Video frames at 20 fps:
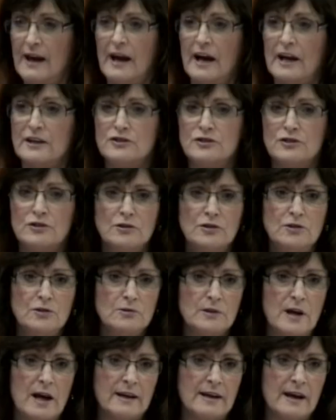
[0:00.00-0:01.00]
And should you
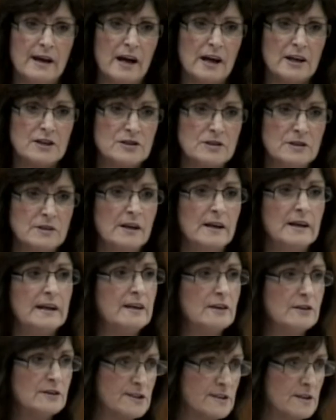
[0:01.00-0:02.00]
take action,
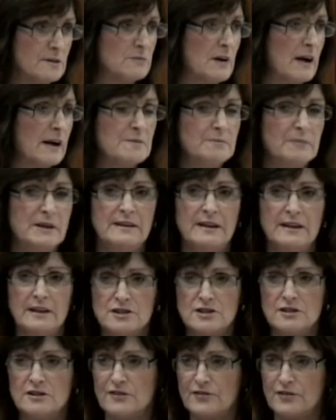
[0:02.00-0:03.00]
here's some
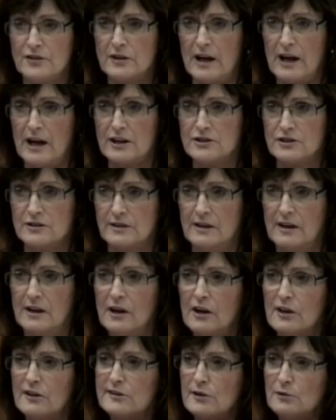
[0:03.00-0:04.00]
recommendations for action.
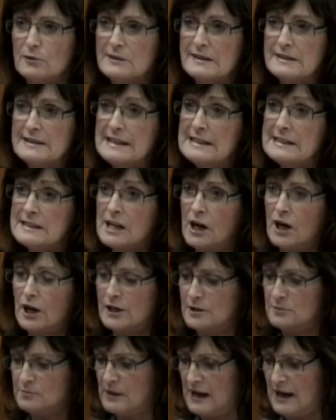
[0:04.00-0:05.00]
So it's an
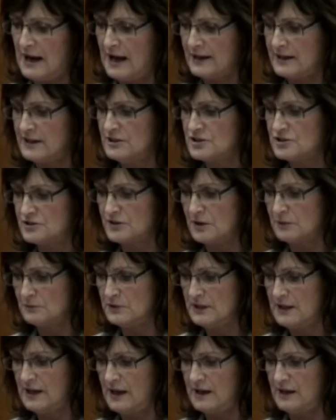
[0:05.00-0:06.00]
entire package that
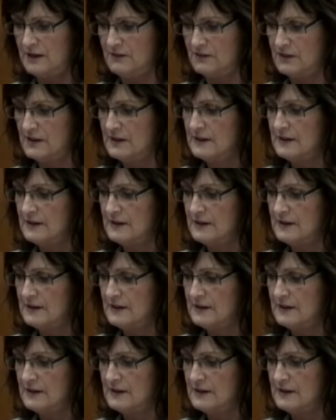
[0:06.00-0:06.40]
we gave.